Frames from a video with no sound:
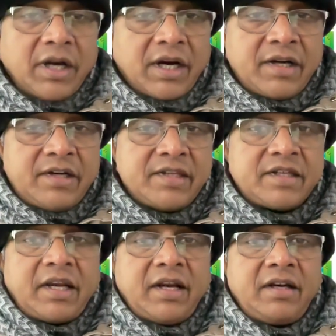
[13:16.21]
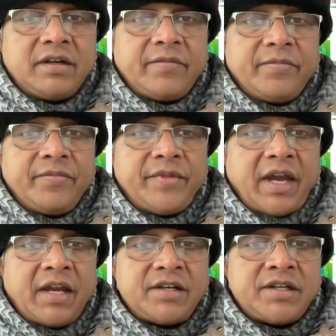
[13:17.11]
understand
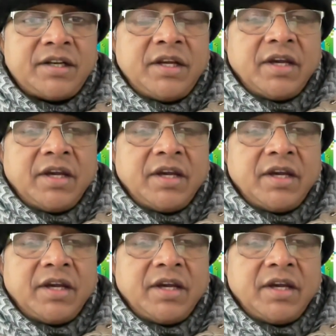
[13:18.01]
that